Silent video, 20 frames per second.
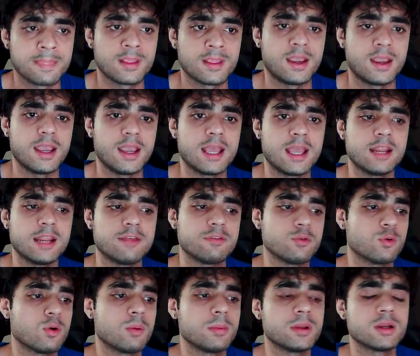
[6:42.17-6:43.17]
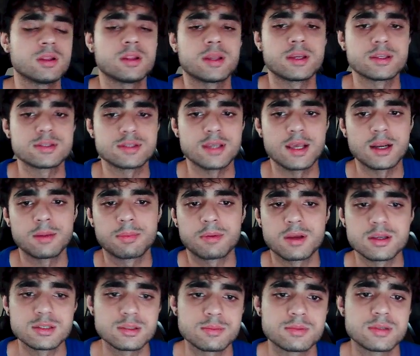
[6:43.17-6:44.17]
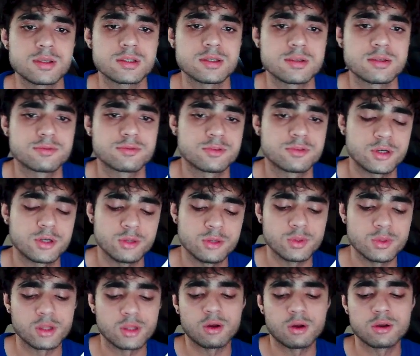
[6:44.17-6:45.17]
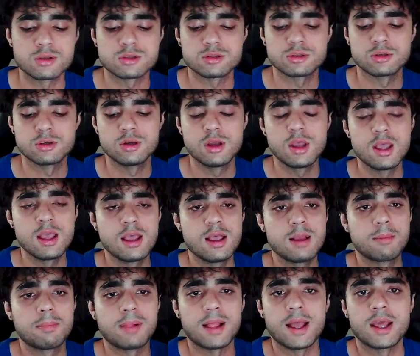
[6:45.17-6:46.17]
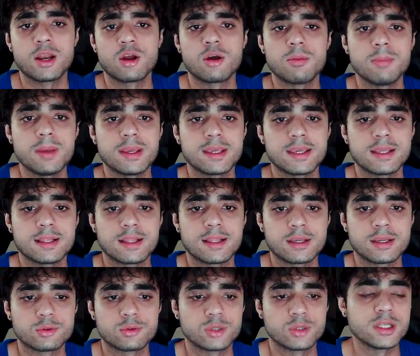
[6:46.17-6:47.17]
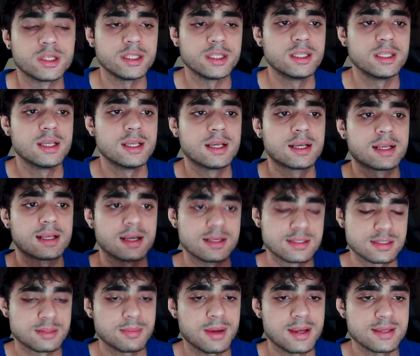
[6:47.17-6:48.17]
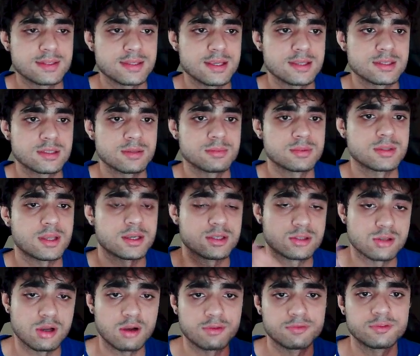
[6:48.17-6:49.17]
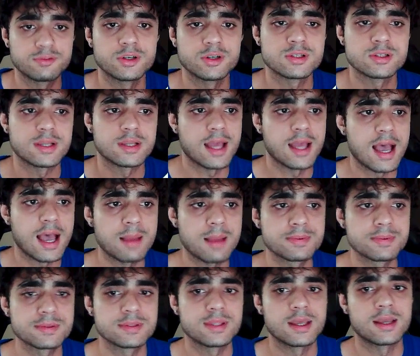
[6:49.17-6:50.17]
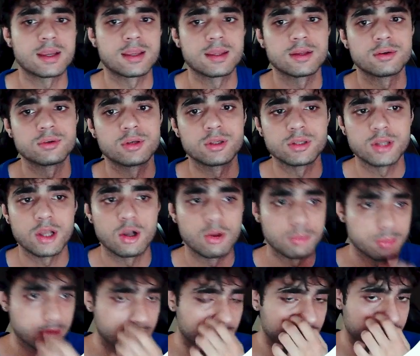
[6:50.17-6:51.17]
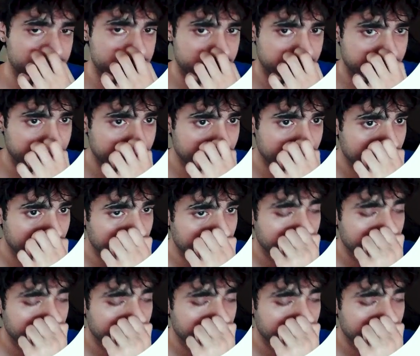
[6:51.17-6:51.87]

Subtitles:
And if you want me to like set up custom systems for you, we can also plan on making like really customized systems like softwares and apps that can really help you in your journey.